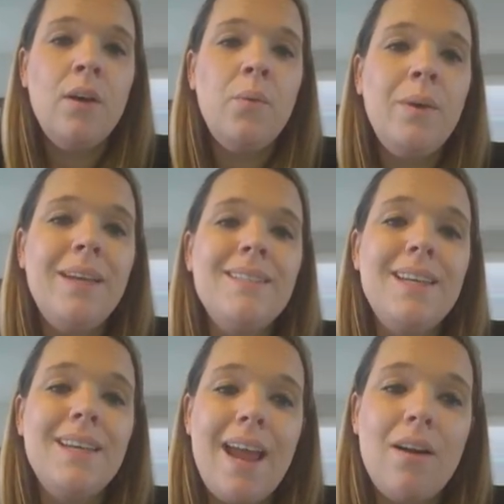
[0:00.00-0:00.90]
we can see
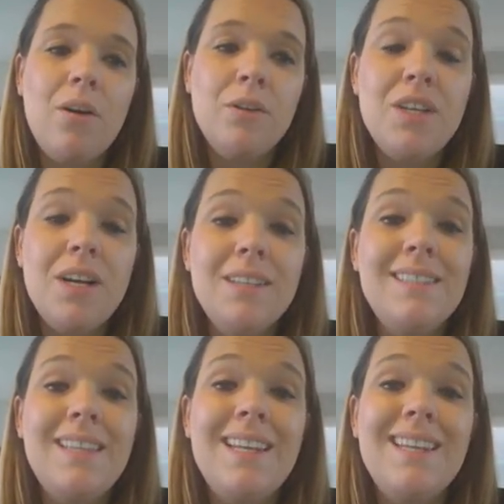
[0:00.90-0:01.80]
an arrow, which tells us
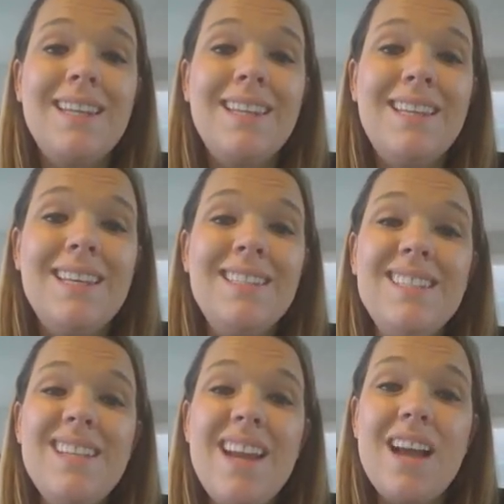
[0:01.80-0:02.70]
that this is
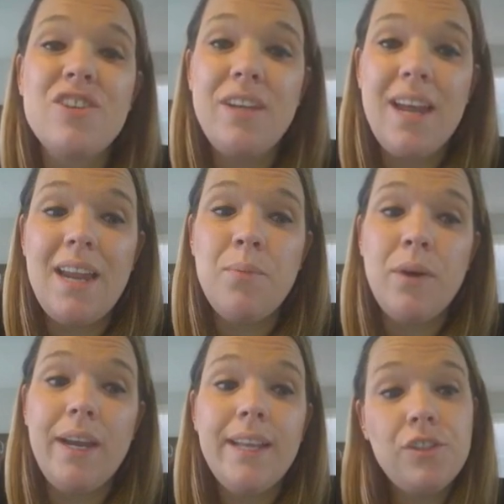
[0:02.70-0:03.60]
not actually an
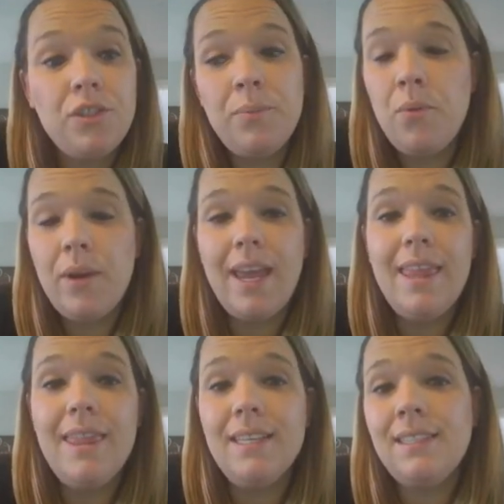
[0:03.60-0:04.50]
endpoint. It's just a point
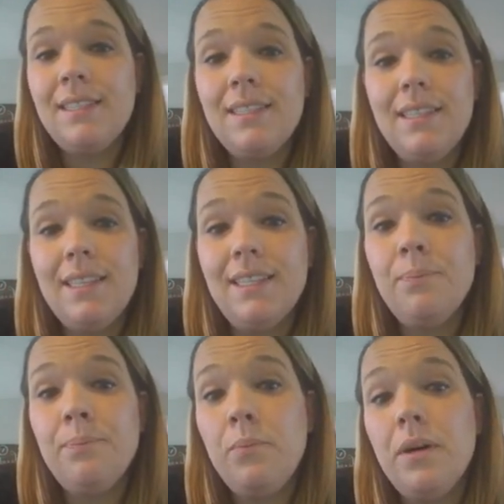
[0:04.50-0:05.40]
in this
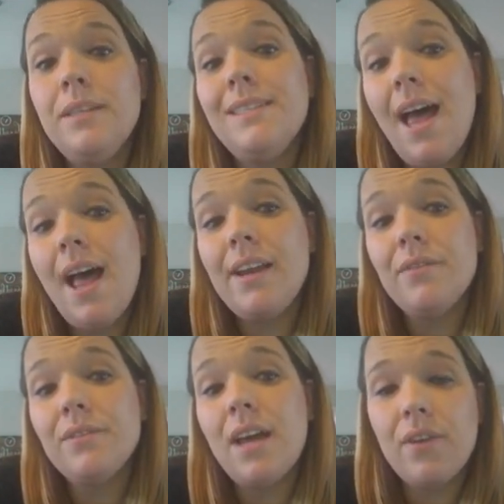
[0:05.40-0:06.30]
one side
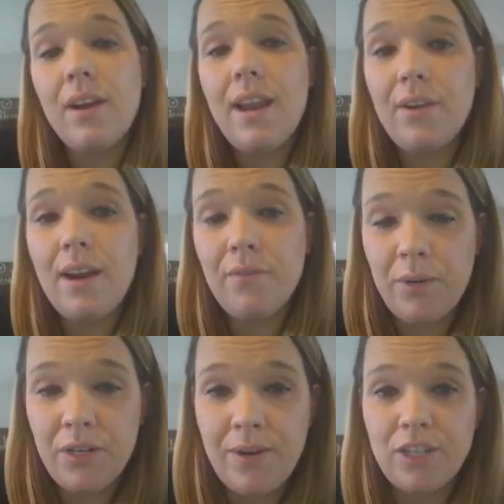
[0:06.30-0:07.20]
goes on for ever and ever in
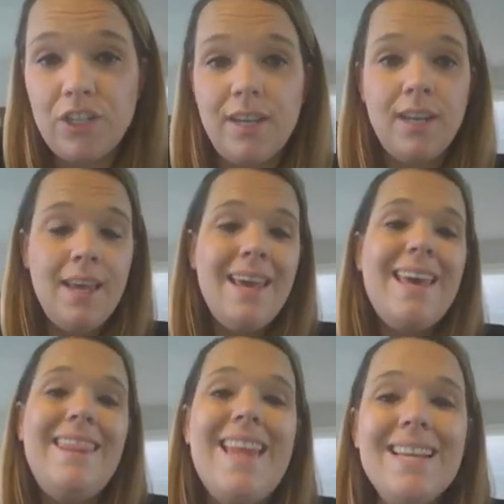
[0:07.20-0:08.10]
one direction.
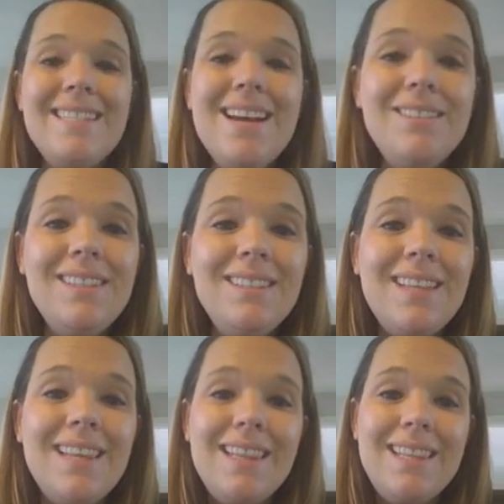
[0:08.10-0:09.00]
That tells us
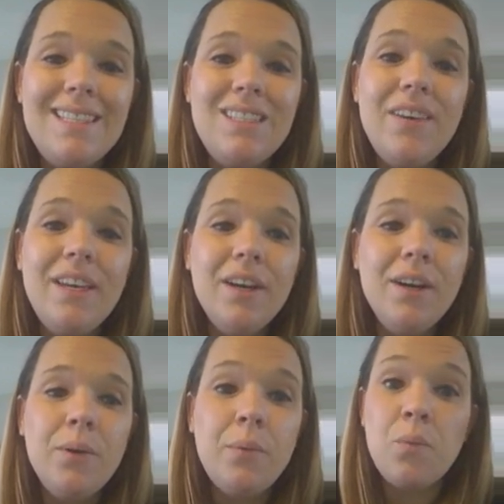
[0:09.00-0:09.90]
that this figure
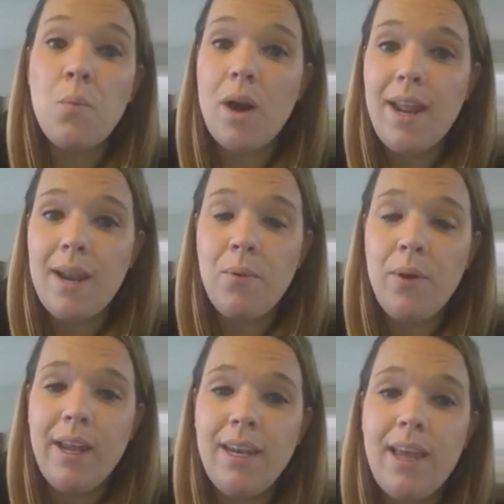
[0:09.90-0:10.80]
with one
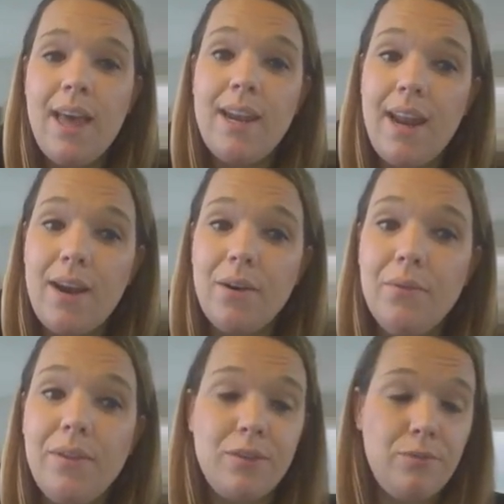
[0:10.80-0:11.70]
endpoint and an arrow
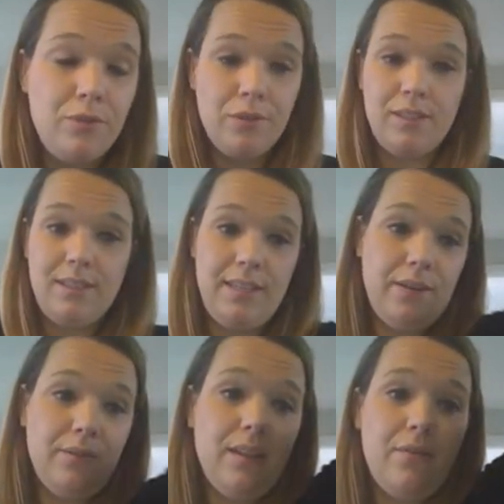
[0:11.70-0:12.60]
that shows us that it
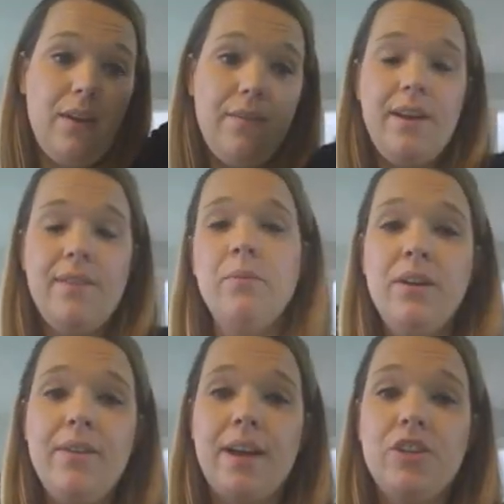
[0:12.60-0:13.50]
goes on forever and ever in one
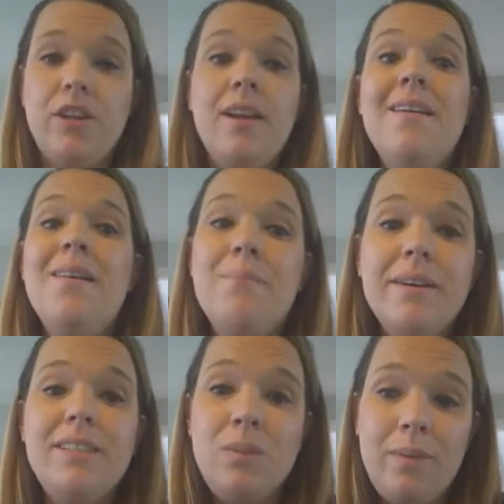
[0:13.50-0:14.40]
direction
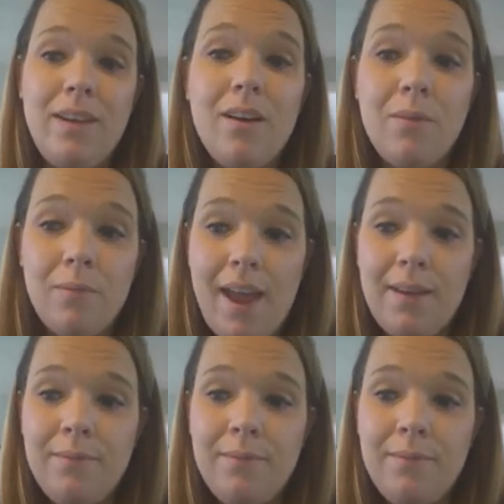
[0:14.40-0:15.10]
must be a ray.